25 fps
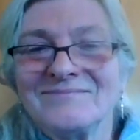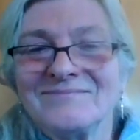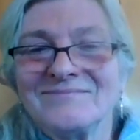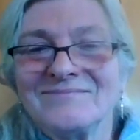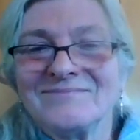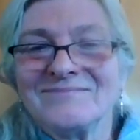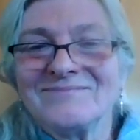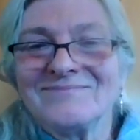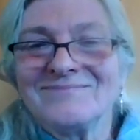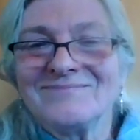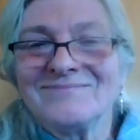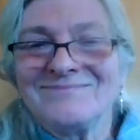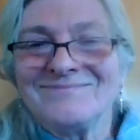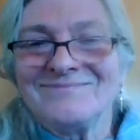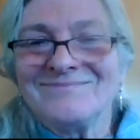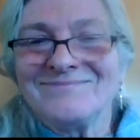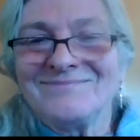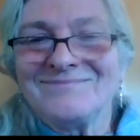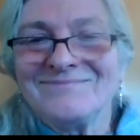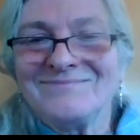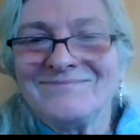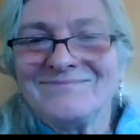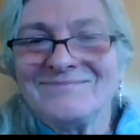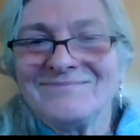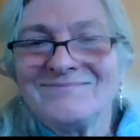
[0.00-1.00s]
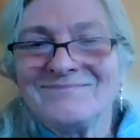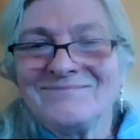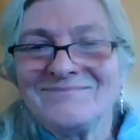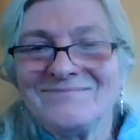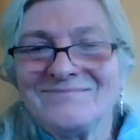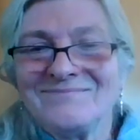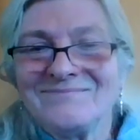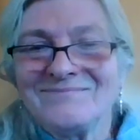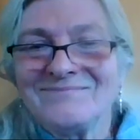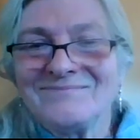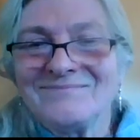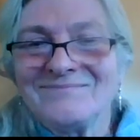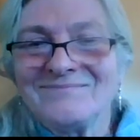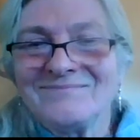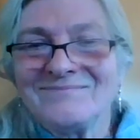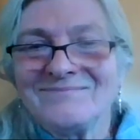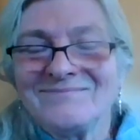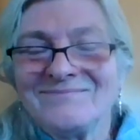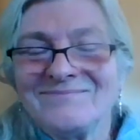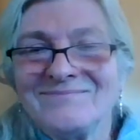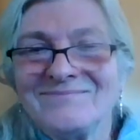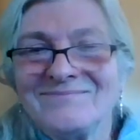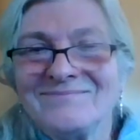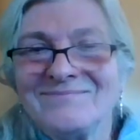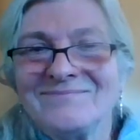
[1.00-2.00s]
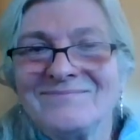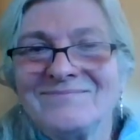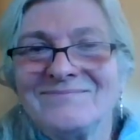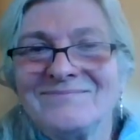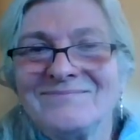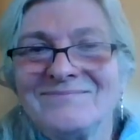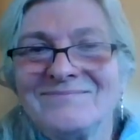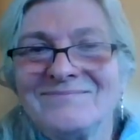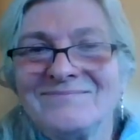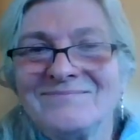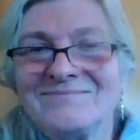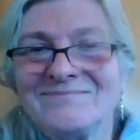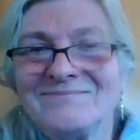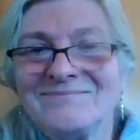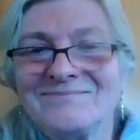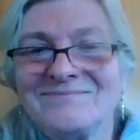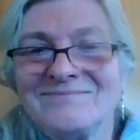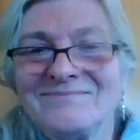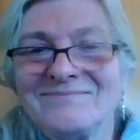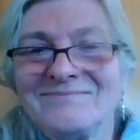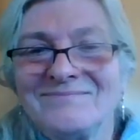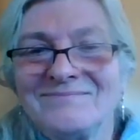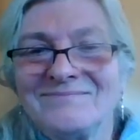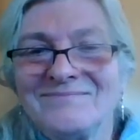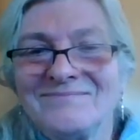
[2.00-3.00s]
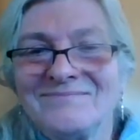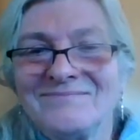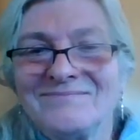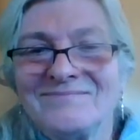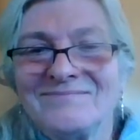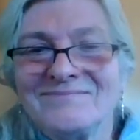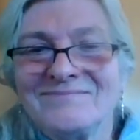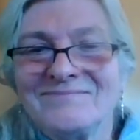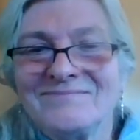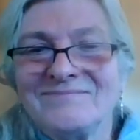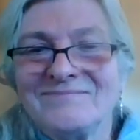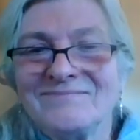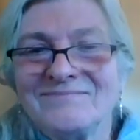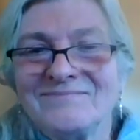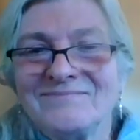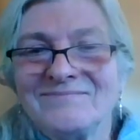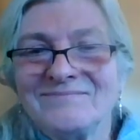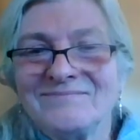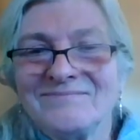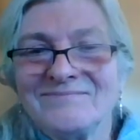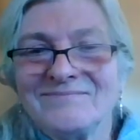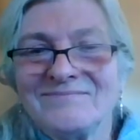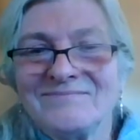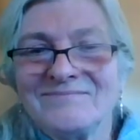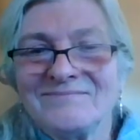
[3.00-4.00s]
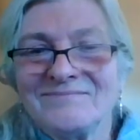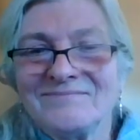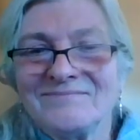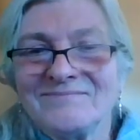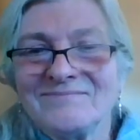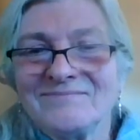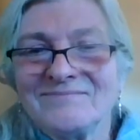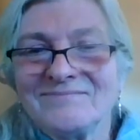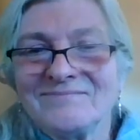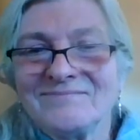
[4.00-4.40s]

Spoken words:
(silent)